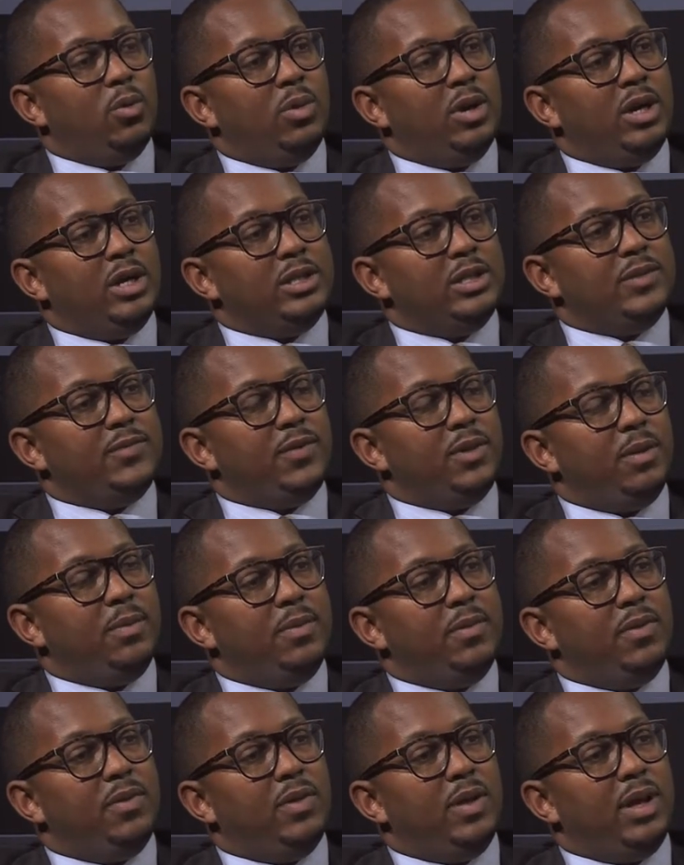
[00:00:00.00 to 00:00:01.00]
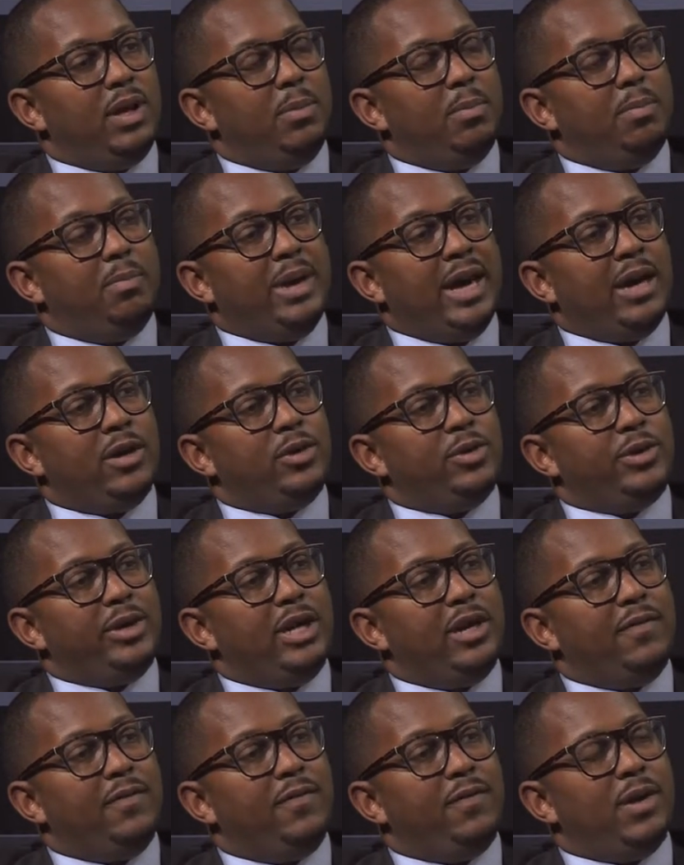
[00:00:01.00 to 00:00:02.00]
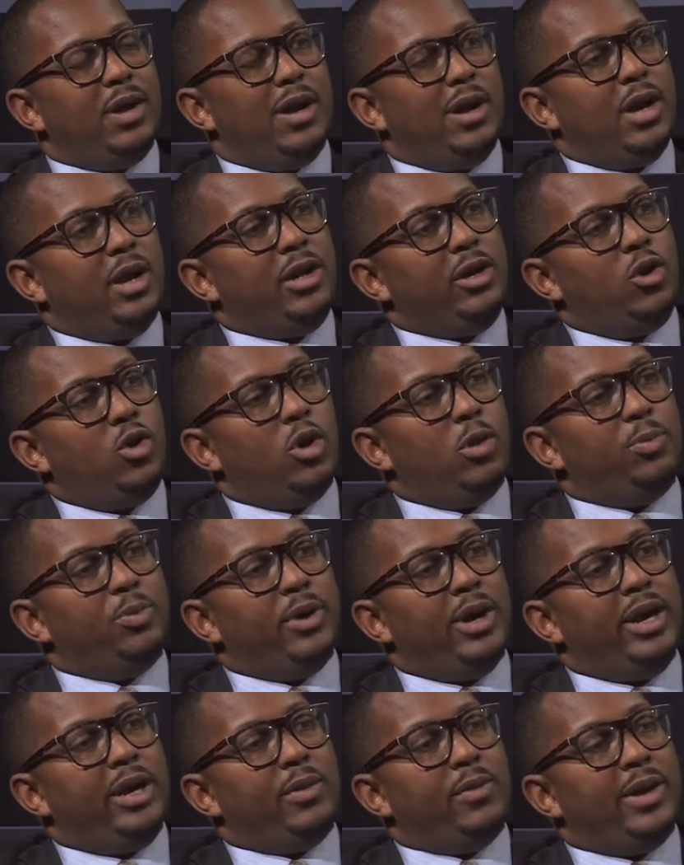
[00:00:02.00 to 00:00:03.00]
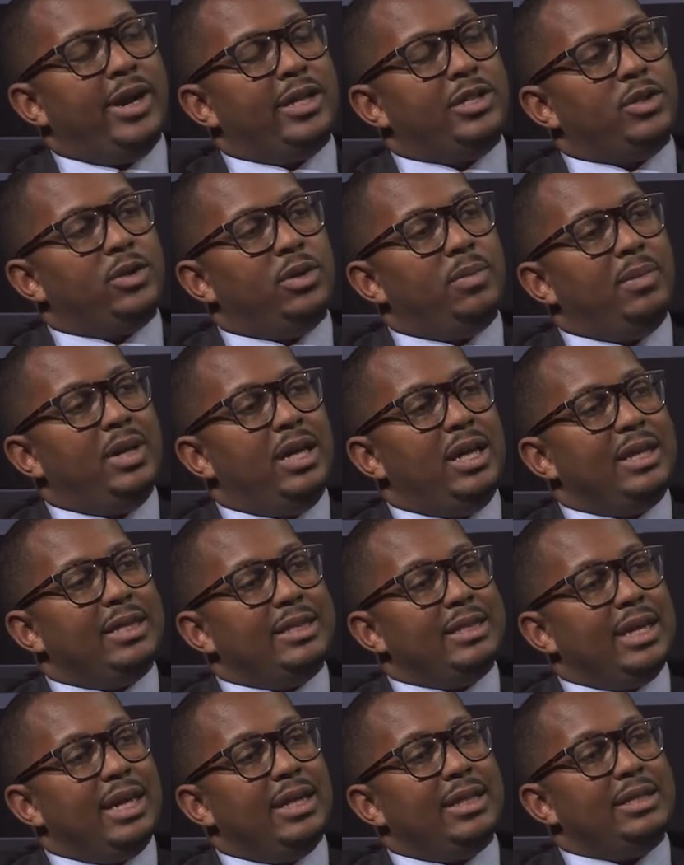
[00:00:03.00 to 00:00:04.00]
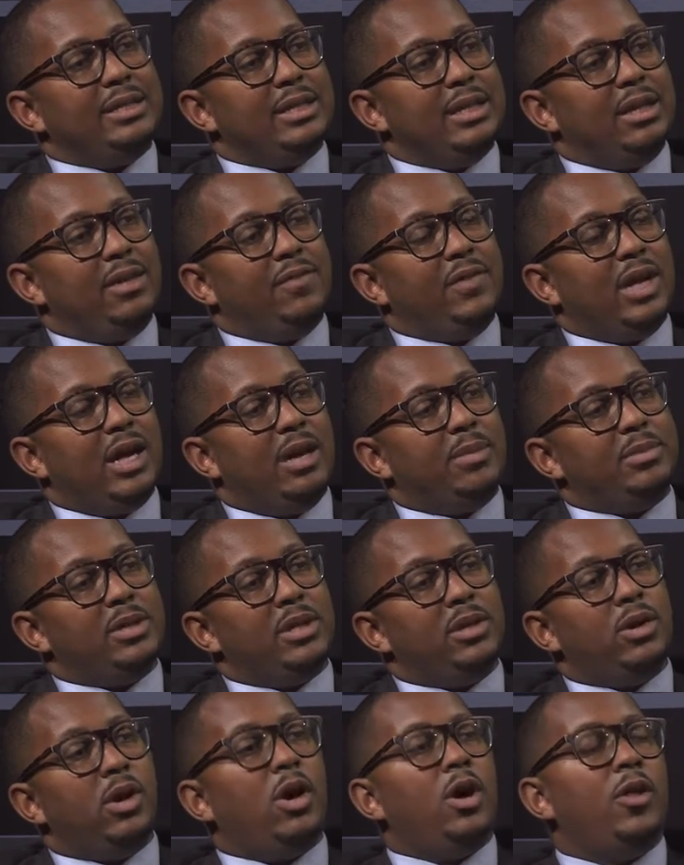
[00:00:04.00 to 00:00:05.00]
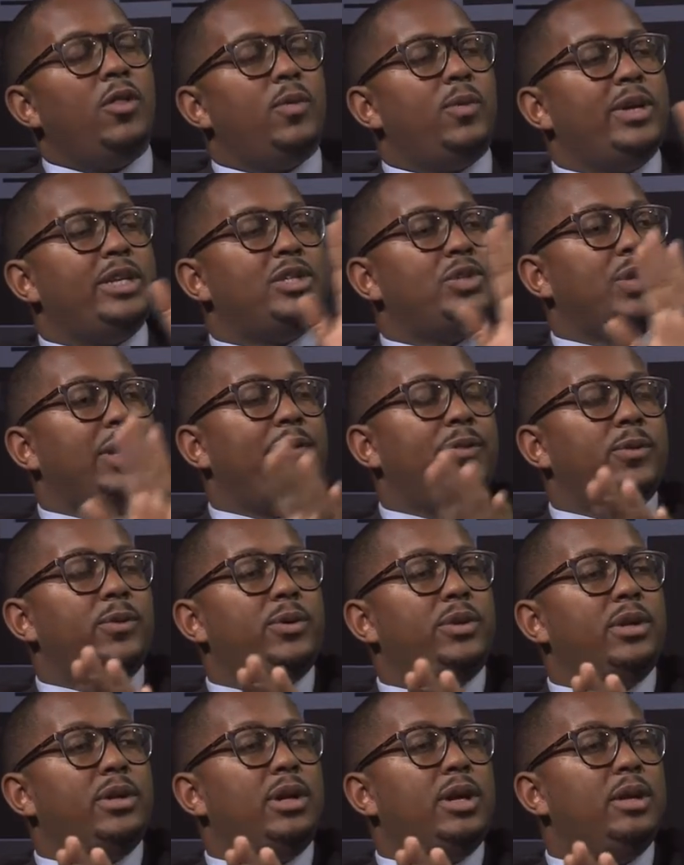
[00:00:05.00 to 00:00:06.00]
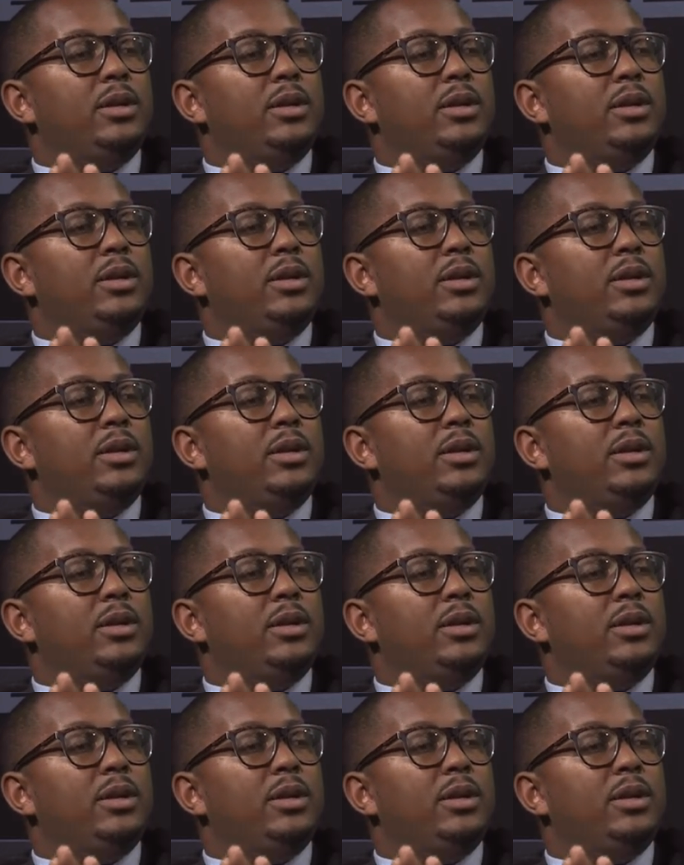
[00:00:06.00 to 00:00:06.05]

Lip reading: runs from the boundary of unincorporated Rancho Dominguez and the city of Compton all the way straight through